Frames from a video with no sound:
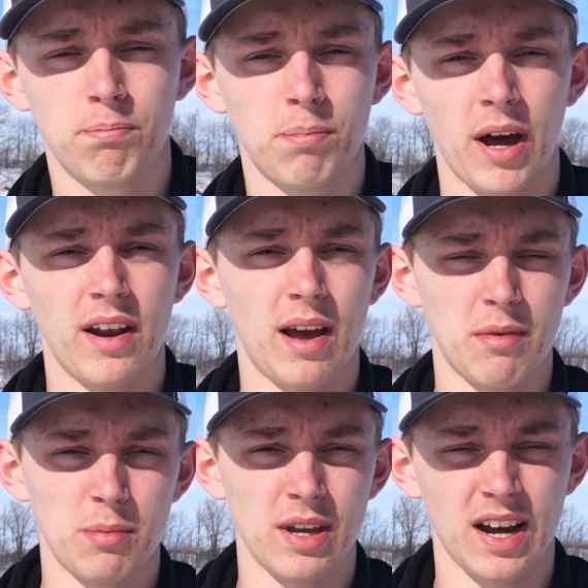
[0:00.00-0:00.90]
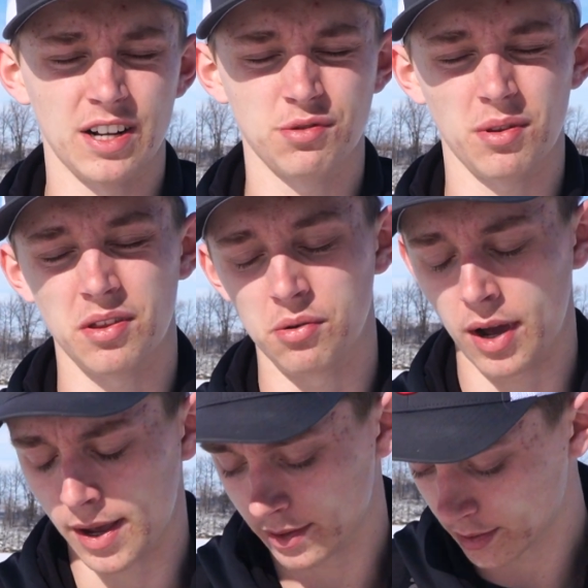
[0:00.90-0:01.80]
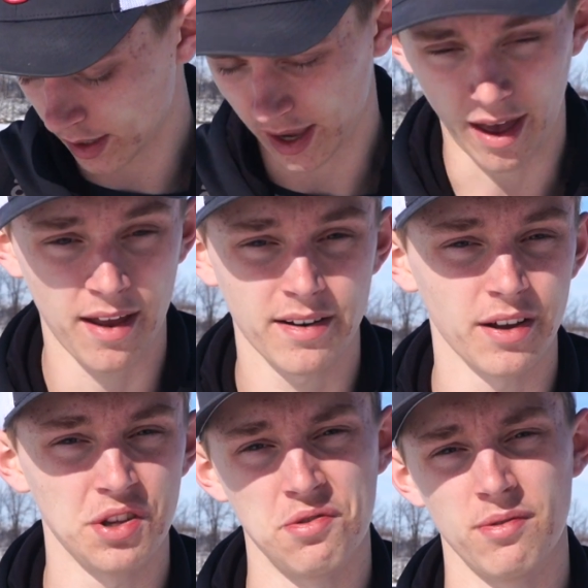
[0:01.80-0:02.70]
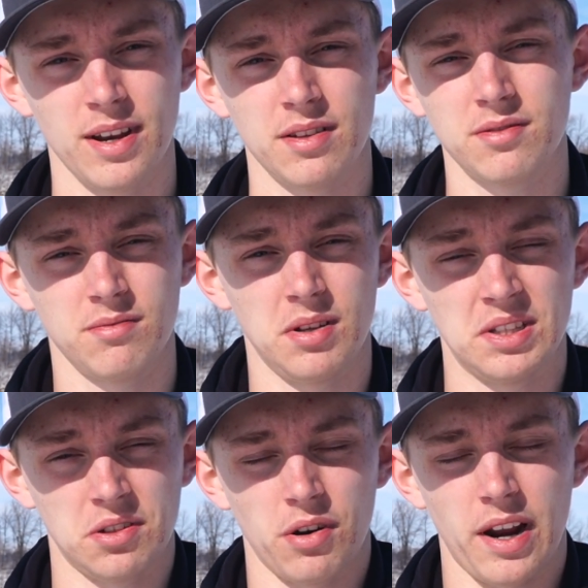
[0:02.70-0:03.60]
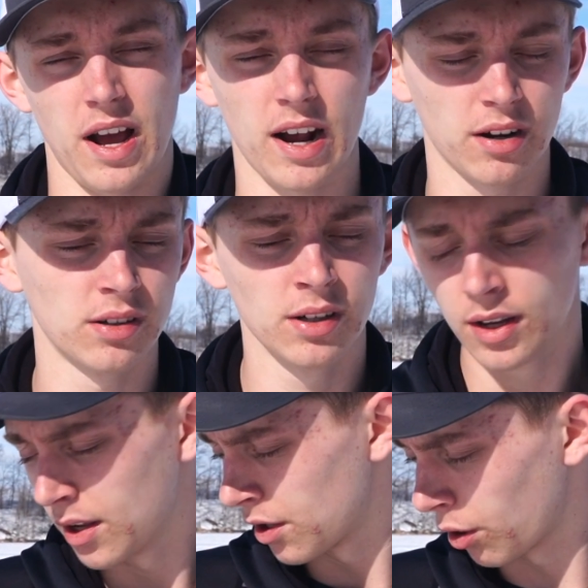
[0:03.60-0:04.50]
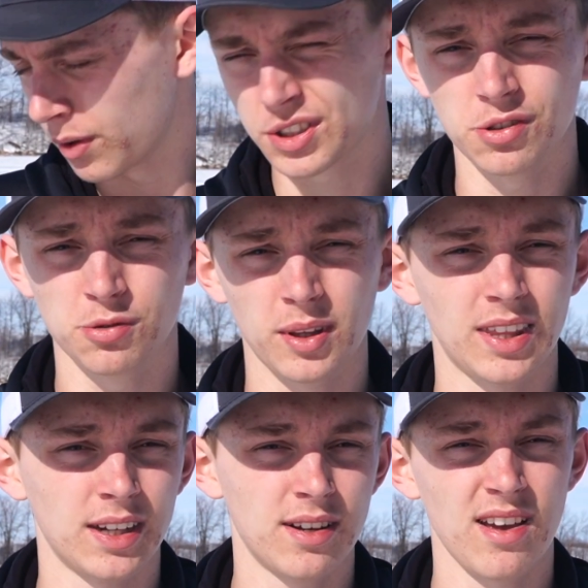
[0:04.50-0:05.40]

but I'm gonna be honest with you guys and tell you it's a great auger. No issues with it.